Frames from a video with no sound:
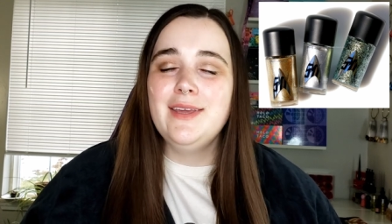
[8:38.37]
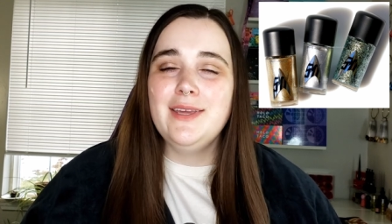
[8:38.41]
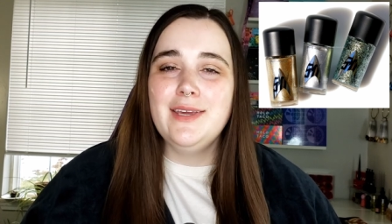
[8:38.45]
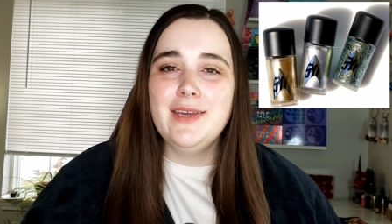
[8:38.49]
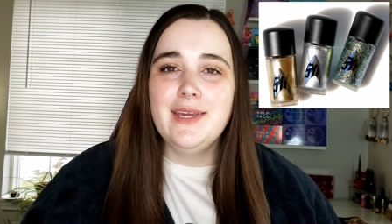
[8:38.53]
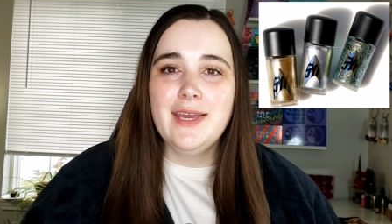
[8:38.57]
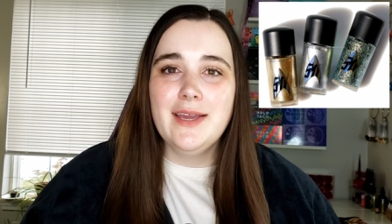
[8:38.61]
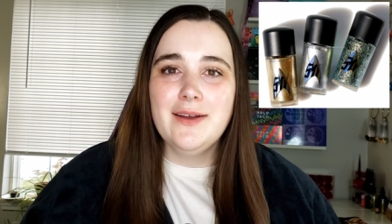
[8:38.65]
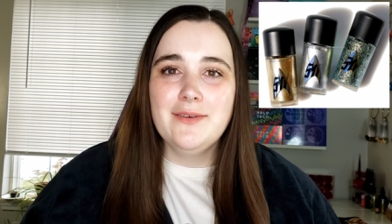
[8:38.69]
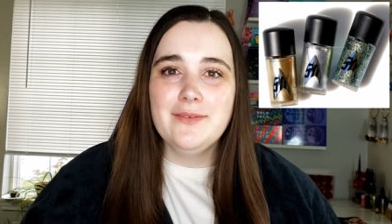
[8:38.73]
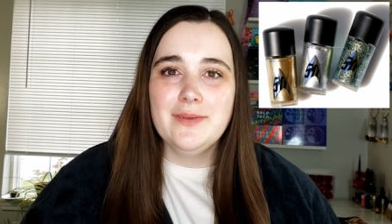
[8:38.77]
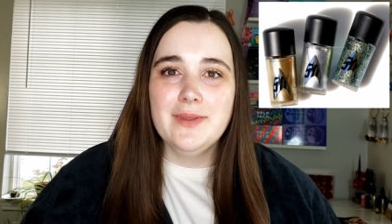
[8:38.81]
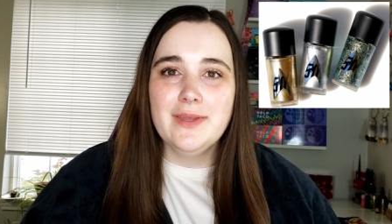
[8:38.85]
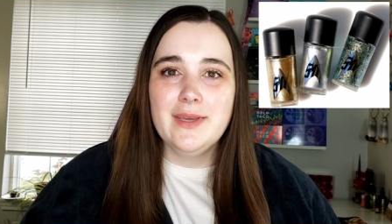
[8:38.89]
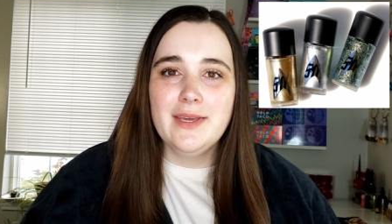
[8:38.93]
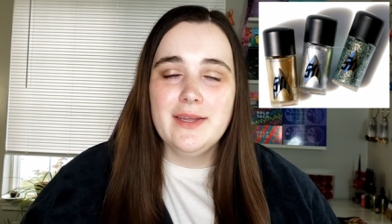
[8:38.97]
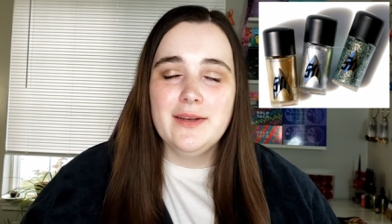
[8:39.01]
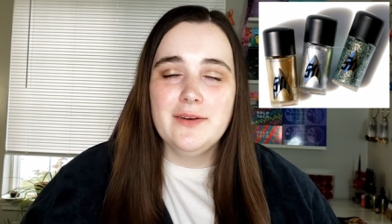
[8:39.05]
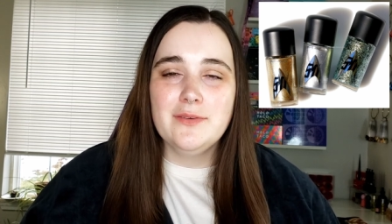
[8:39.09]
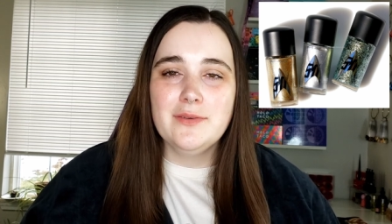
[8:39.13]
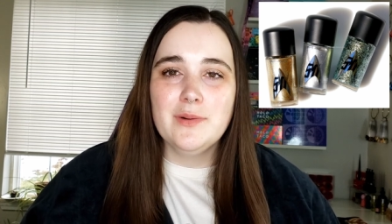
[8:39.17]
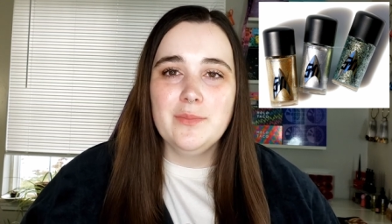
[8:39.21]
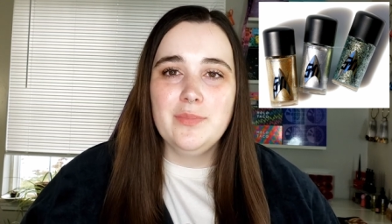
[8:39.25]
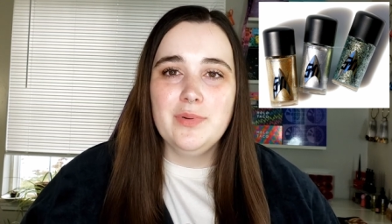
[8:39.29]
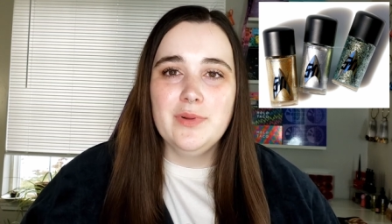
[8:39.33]
You can't really get
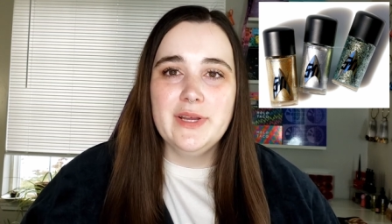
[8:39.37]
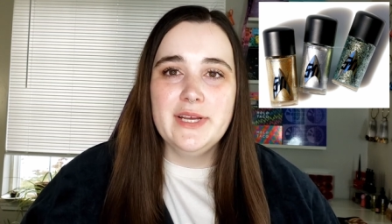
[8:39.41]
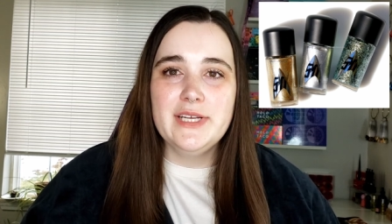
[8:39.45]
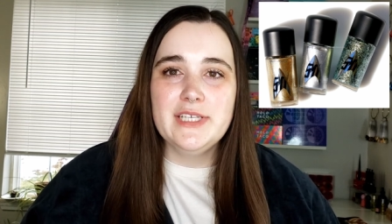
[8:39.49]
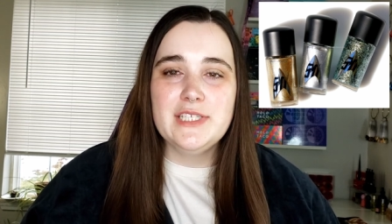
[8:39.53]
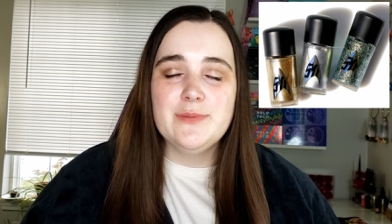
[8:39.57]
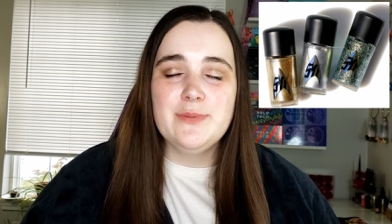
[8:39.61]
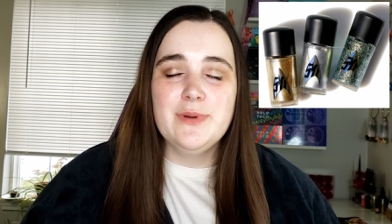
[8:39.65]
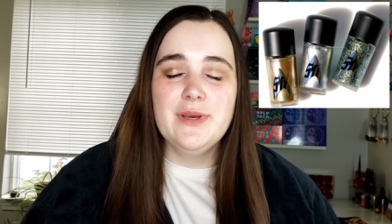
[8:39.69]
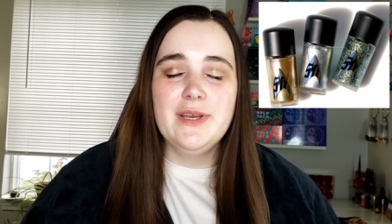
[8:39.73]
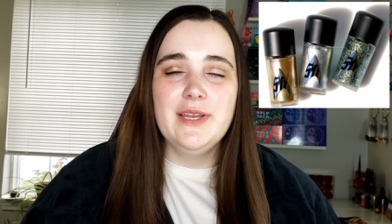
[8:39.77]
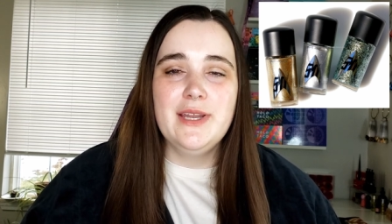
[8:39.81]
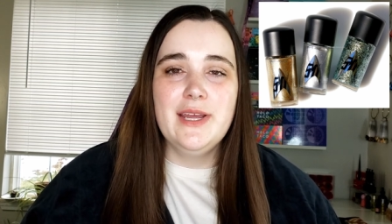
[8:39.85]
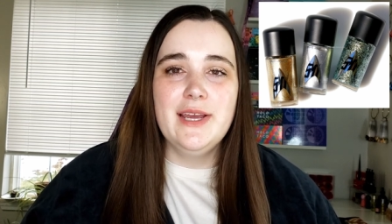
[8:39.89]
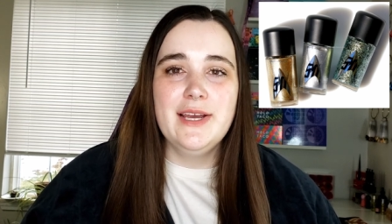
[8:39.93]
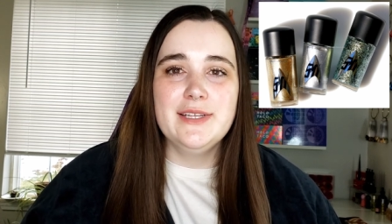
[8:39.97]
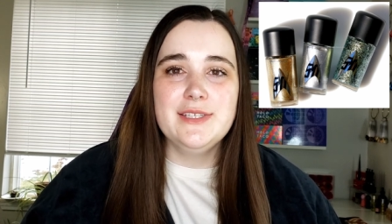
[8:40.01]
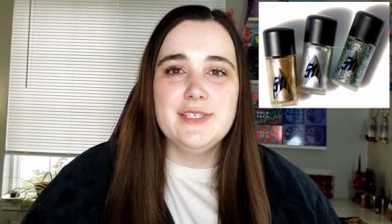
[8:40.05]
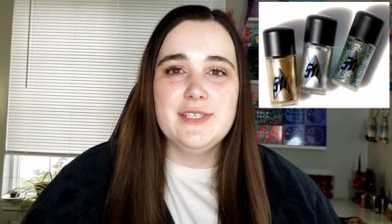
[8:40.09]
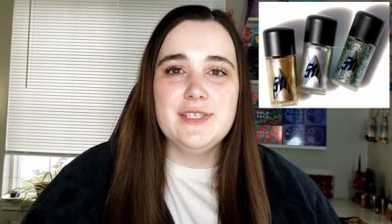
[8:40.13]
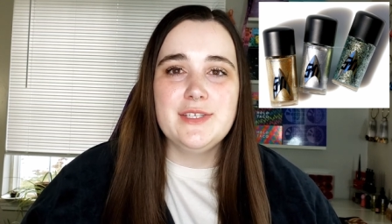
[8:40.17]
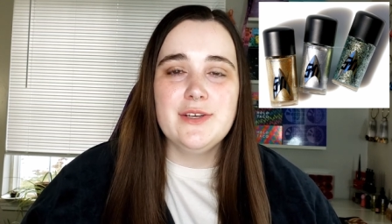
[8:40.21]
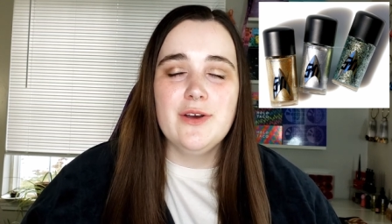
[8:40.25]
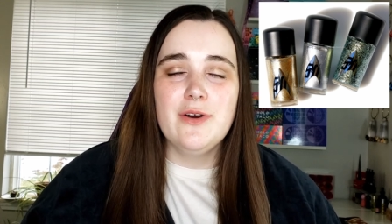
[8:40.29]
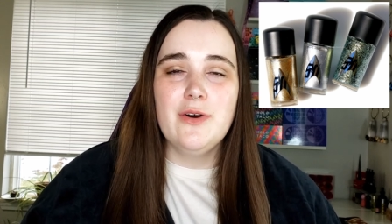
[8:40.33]
a replacement.
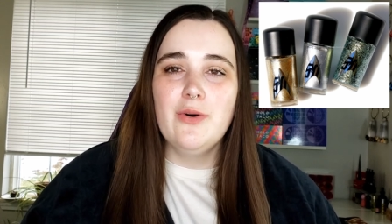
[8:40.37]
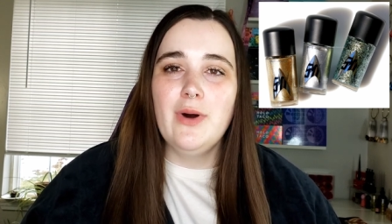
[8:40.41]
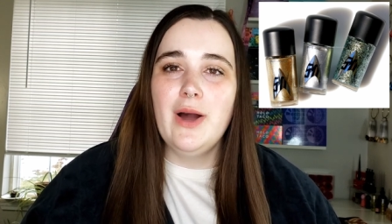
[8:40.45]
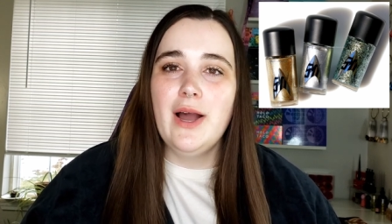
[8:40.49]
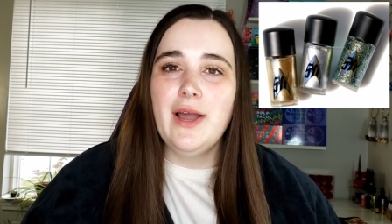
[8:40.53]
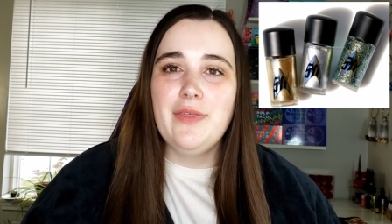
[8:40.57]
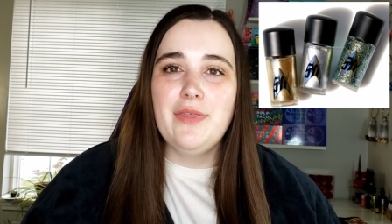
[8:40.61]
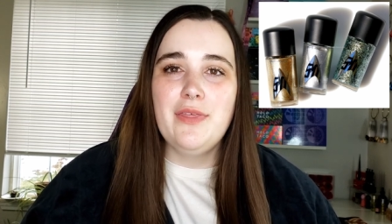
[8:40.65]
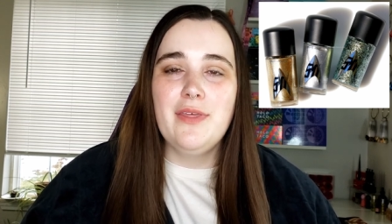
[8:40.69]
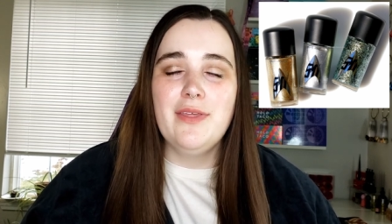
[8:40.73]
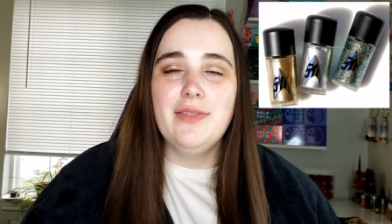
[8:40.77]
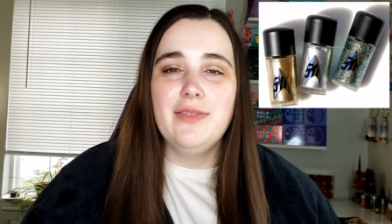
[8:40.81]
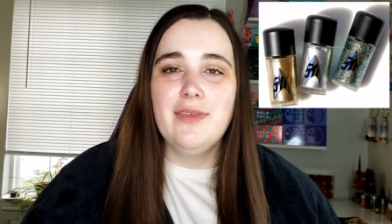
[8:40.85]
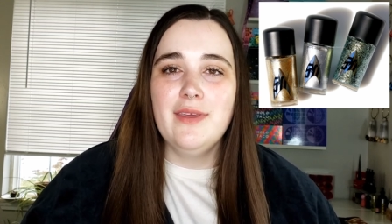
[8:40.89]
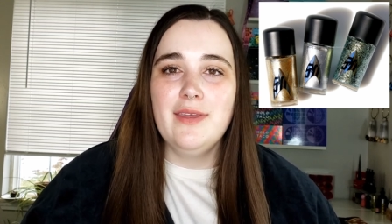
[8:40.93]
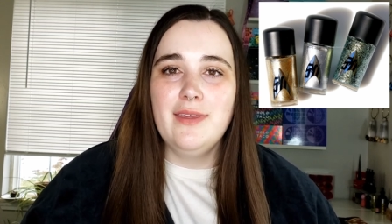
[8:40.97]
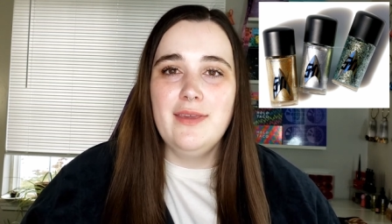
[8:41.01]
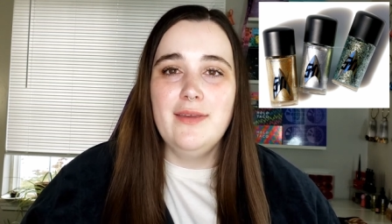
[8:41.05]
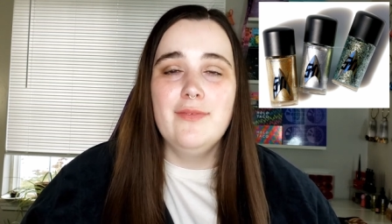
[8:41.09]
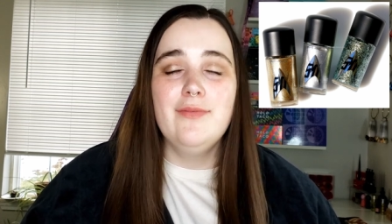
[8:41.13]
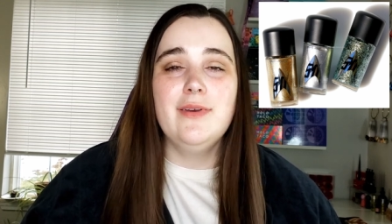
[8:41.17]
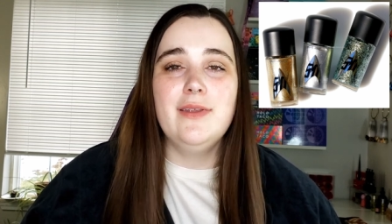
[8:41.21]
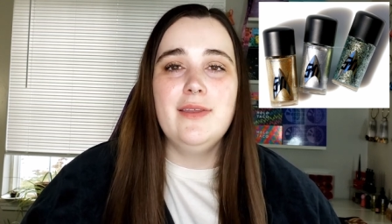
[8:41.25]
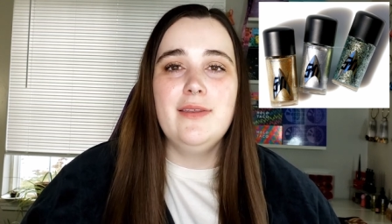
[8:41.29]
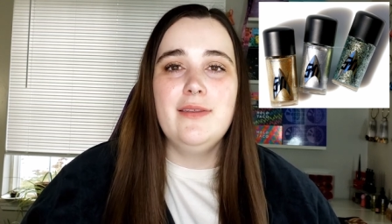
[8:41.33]
And so I think that
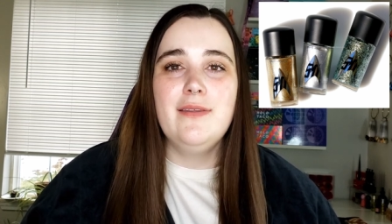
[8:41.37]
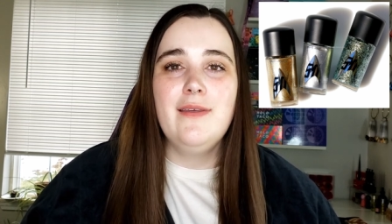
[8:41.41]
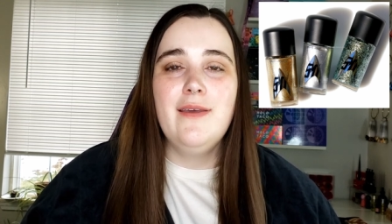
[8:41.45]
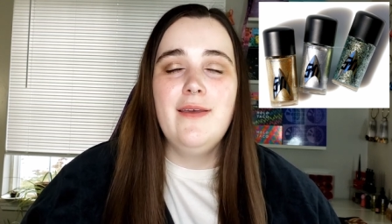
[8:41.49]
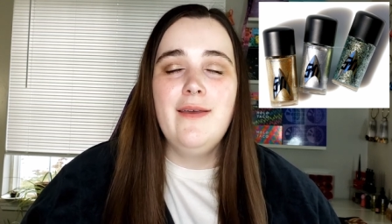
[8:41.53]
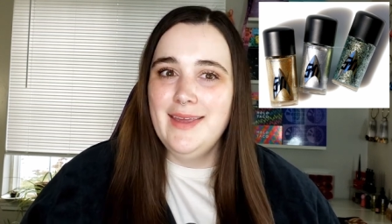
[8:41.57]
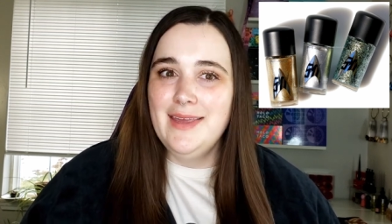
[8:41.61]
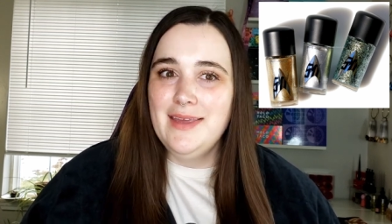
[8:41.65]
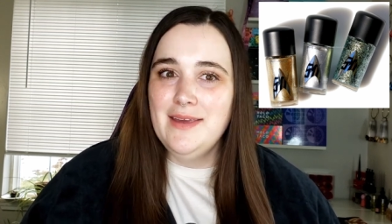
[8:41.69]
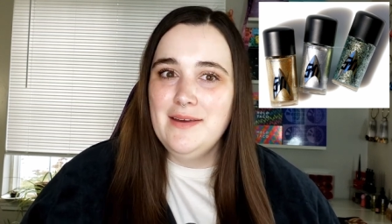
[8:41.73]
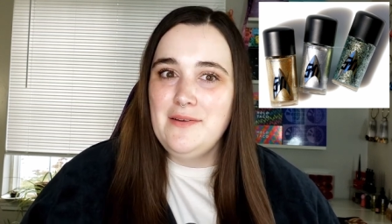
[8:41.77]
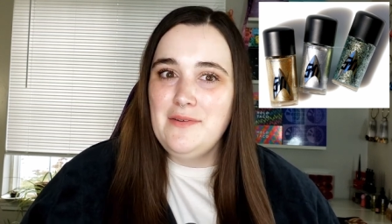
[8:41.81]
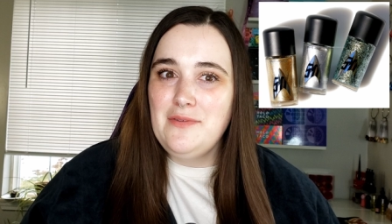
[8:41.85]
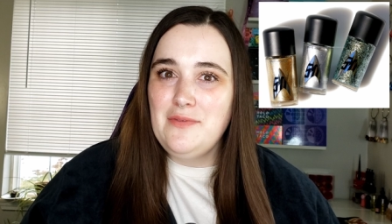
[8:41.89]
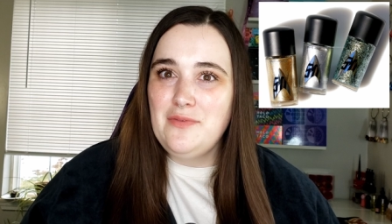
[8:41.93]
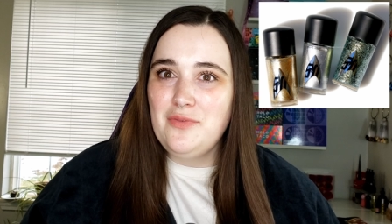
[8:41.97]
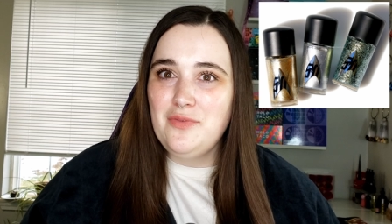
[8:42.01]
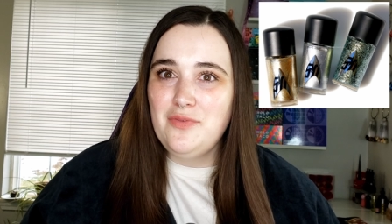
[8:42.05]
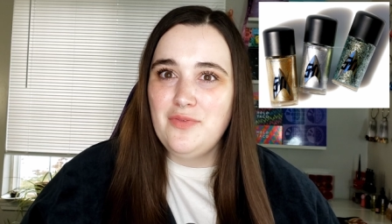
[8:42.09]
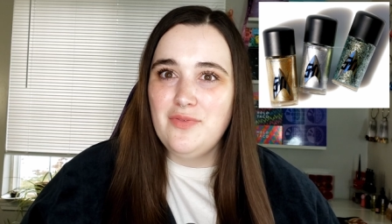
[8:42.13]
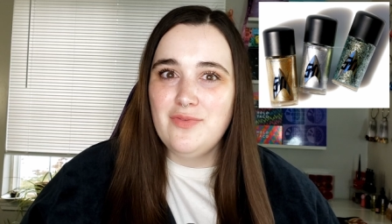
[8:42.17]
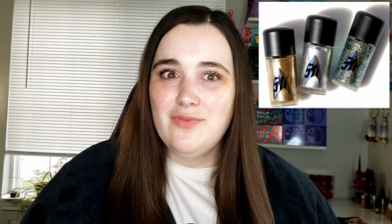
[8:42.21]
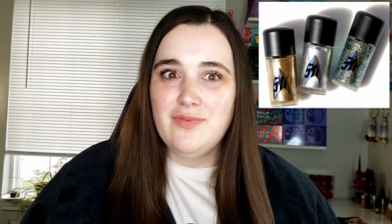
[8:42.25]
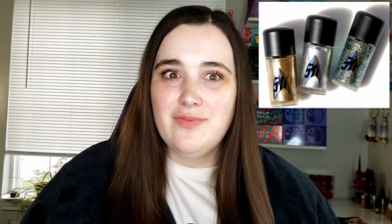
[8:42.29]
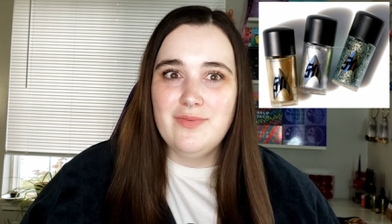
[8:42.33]
even
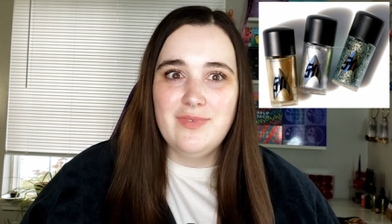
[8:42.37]
if,